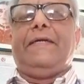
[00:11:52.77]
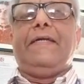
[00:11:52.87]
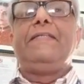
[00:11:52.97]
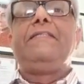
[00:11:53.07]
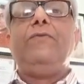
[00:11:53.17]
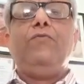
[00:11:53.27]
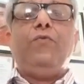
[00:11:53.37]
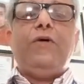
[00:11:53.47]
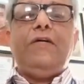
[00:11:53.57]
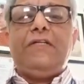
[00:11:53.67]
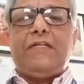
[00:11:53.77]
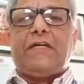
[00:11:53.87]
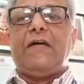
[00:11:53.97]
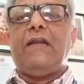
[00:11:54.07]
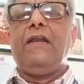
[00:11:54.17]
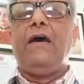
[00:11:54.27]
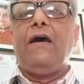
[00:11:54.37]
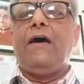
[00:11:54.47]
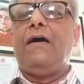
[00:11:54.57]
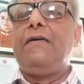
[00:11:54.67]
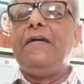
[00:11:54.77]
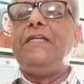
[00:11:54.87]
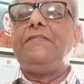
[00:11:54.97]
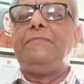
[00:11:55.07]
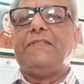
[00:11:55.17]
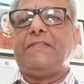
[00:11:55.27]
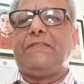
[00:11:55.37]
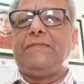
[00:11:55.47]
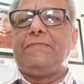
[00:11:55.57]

is the vertical arrangement,